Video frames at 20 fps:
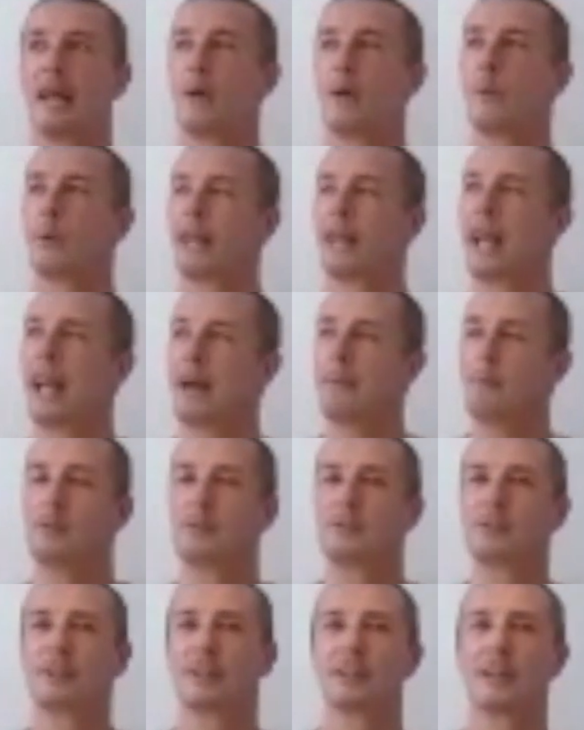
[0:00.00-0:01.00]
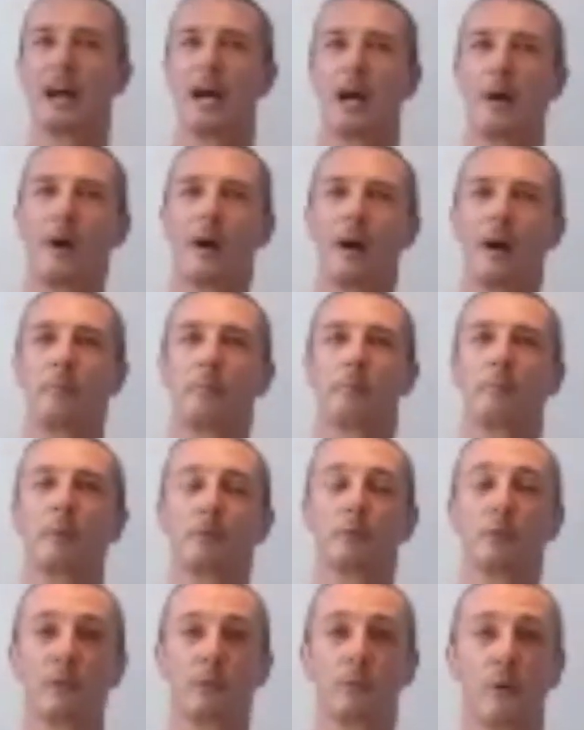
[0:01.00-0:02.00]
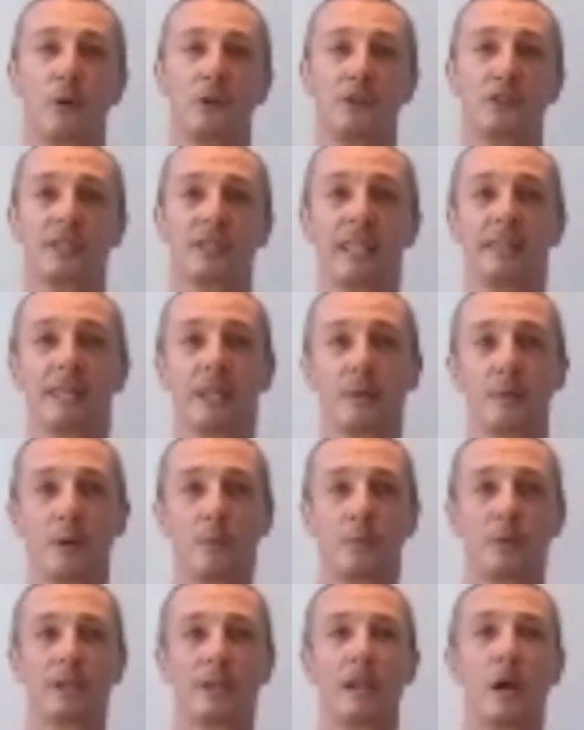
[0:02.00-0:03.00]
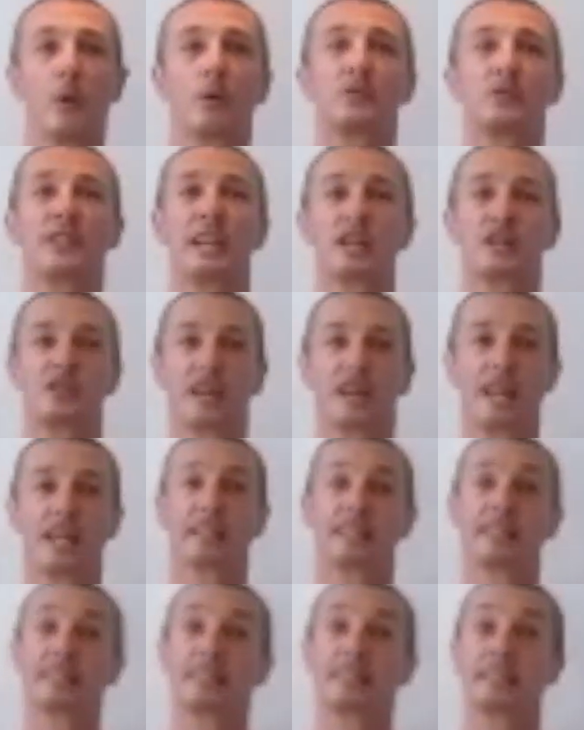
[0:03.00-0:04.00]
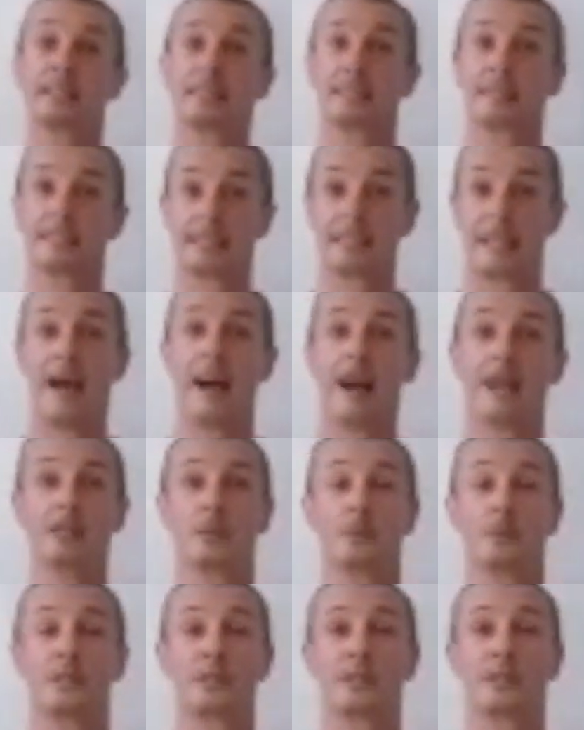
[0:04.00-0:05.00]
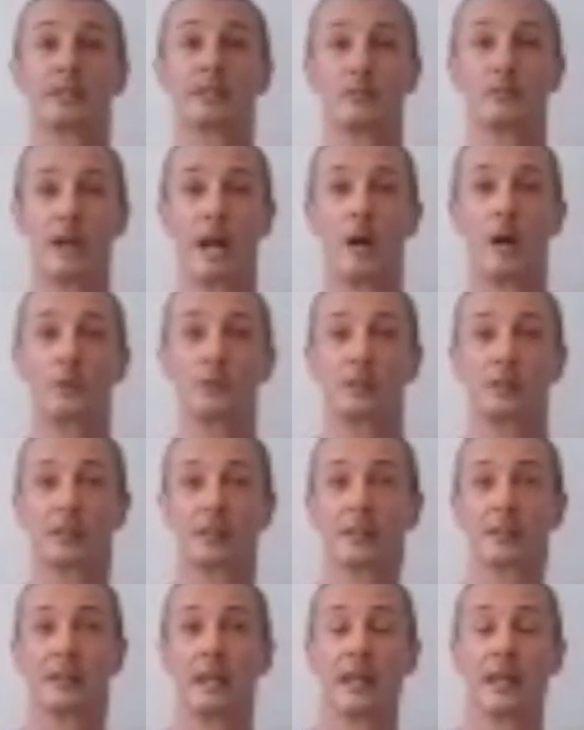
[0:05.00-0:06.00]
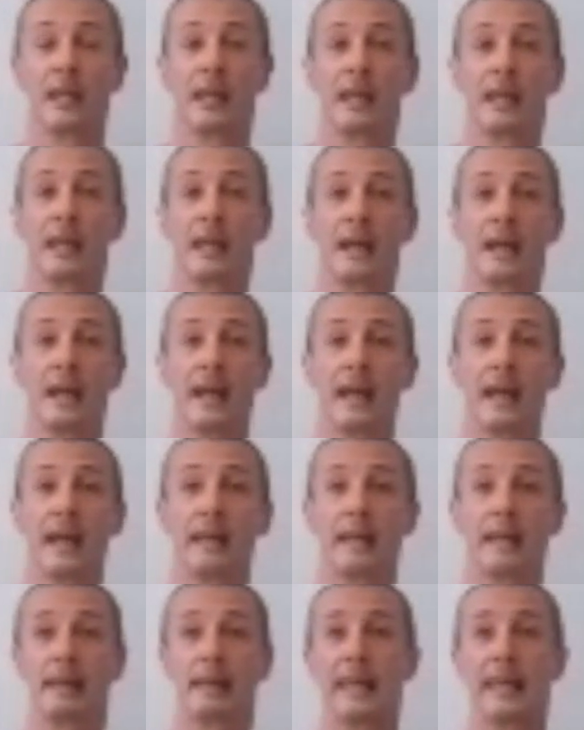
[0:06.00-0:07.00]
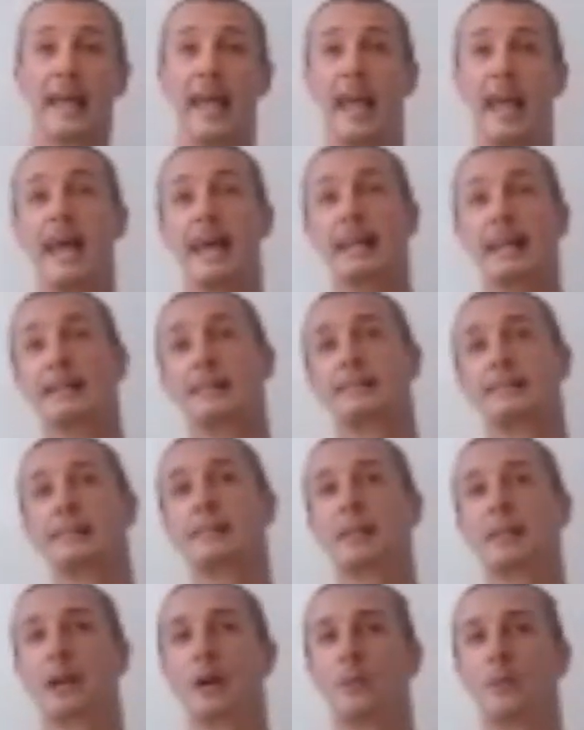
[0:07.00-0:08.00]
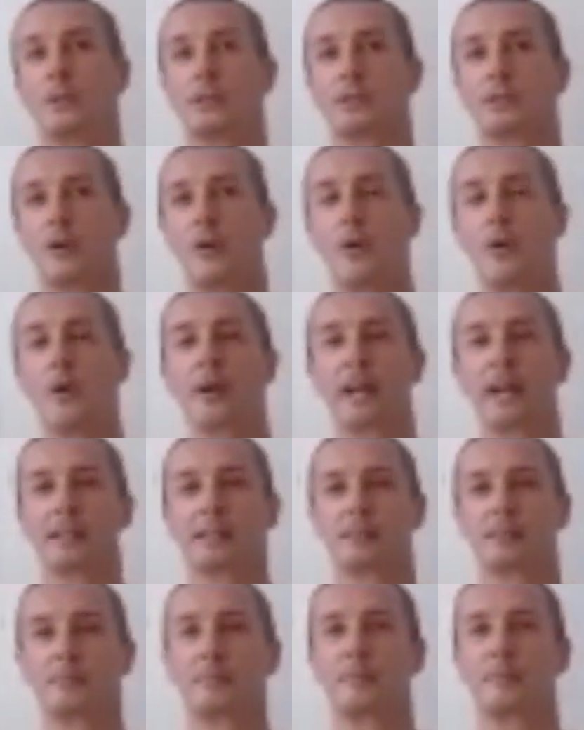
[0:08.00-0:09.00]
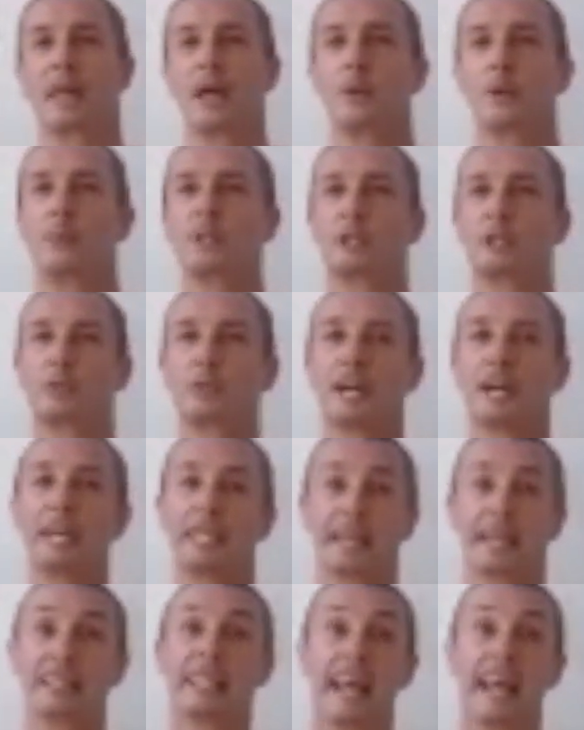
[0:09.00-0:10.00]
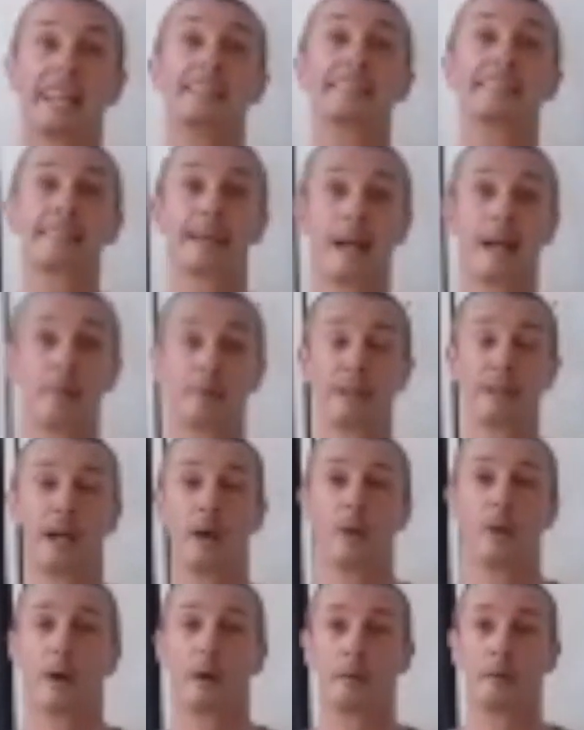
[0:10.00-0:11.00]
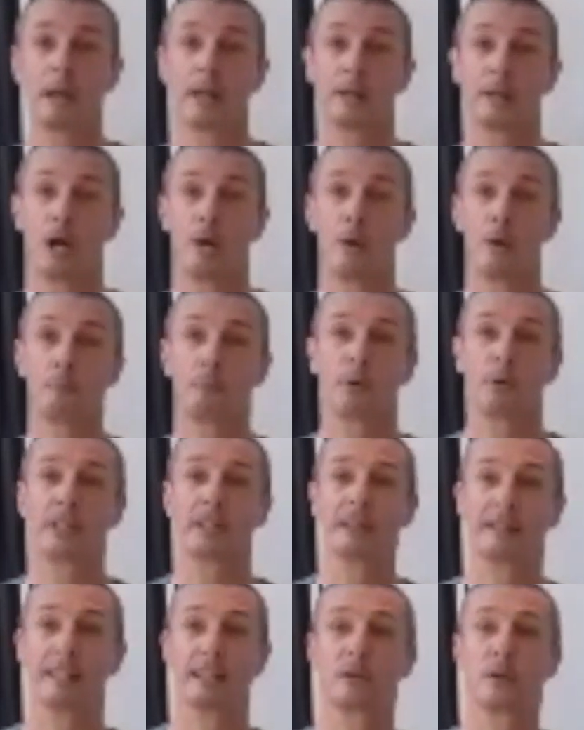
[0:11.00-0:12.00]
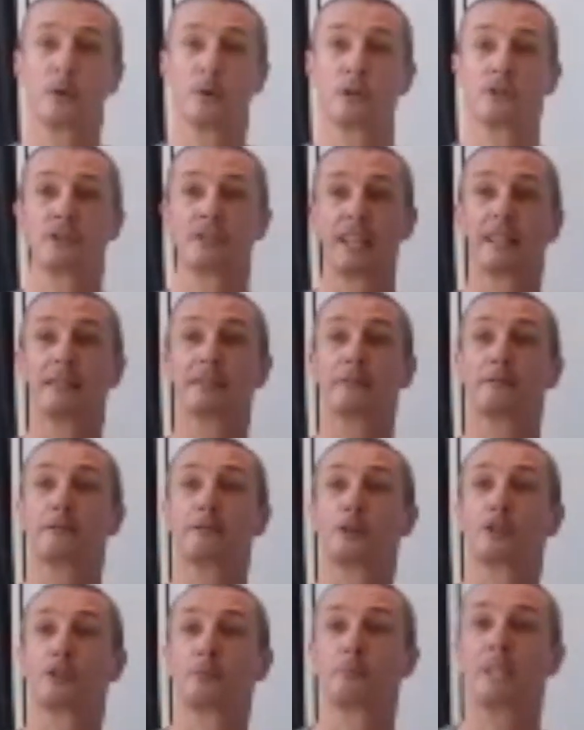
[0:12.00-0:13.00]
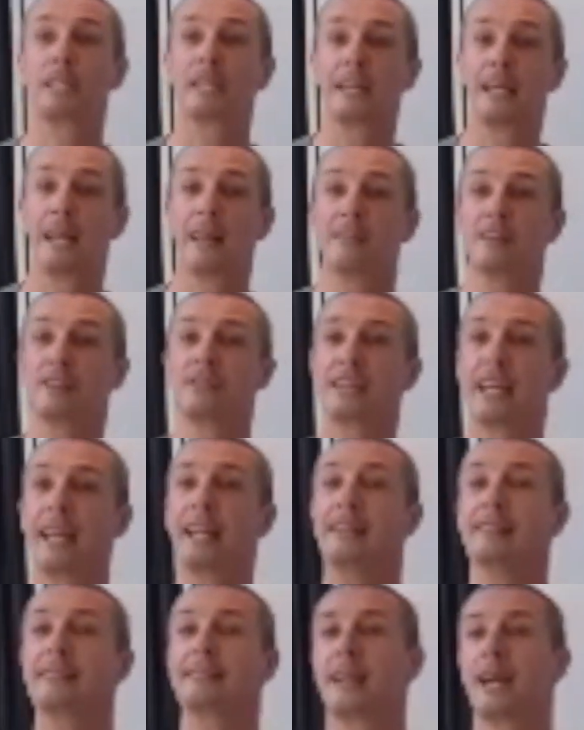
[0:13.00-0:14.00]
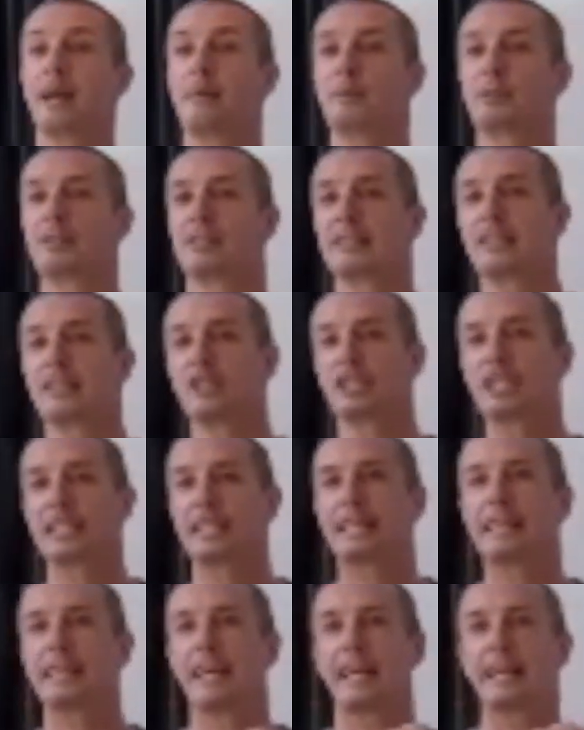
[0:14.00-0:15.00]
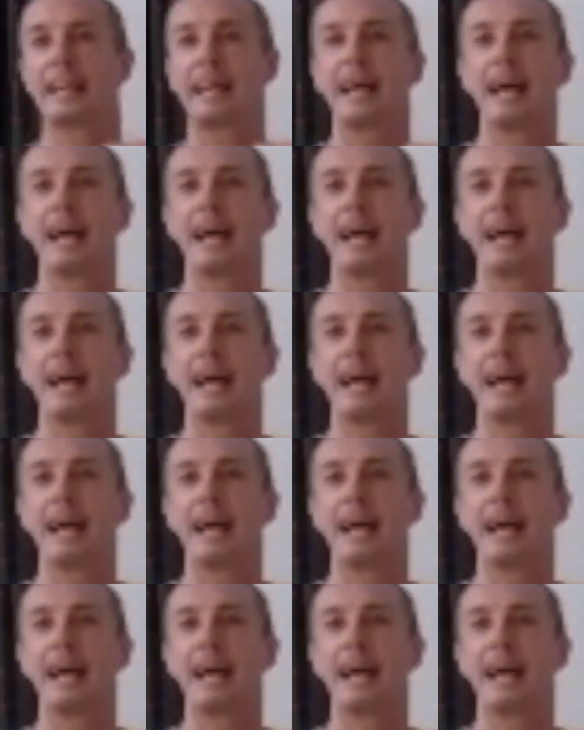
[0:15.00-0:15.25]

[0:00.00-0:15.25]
what happens in our reward center when we know sexuality starts with an arousal and it ends with an orgasm, we created an enzyme in our body that calls delta force B, and this enzyme is literally like